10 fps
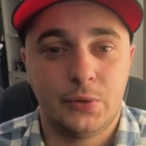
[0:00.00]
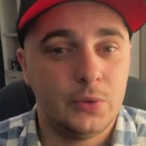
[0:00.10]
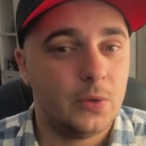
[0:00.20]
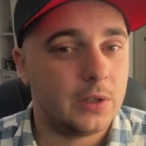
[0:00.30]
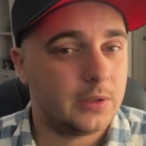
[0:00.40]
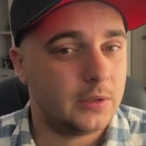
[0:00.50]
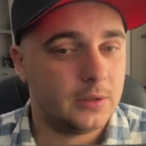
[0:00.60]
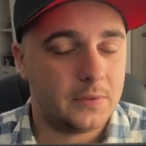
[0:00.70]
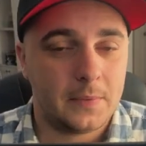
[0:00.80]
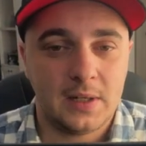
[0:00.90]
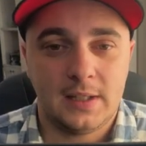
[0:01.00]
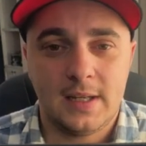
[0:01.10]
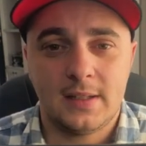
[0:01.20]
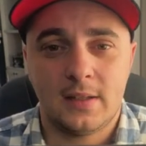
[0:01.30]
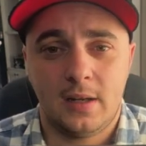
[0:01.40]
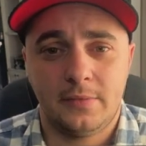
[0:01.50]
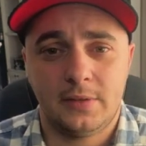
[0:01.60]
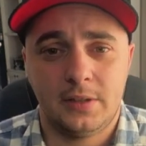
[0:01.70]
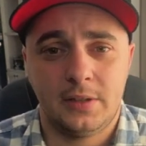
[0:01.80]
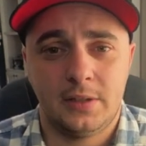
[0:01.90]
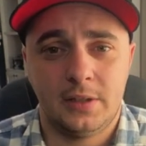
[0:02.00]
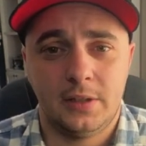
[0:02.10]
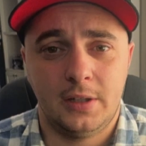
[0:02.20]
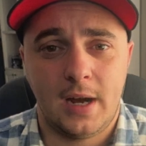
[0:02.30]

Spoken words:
2 or 3 days after